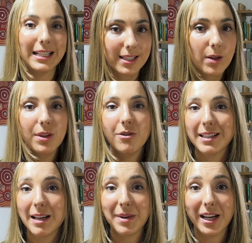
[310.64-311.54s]
get slick with your
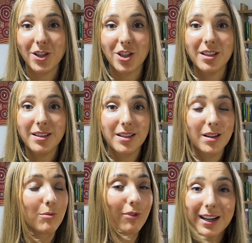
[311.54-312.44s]

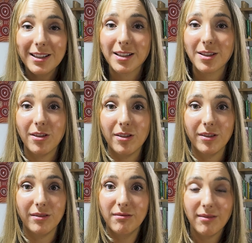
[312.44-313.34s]
examinations, practice
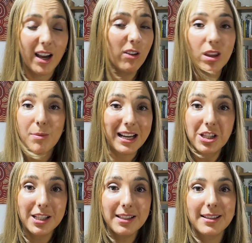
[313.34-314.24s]
on healthy
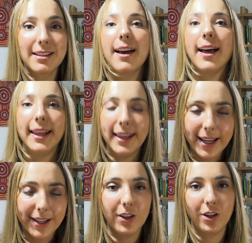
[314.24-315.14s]
patients, and
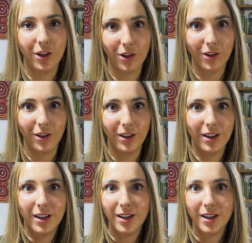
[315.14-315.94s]
then you can go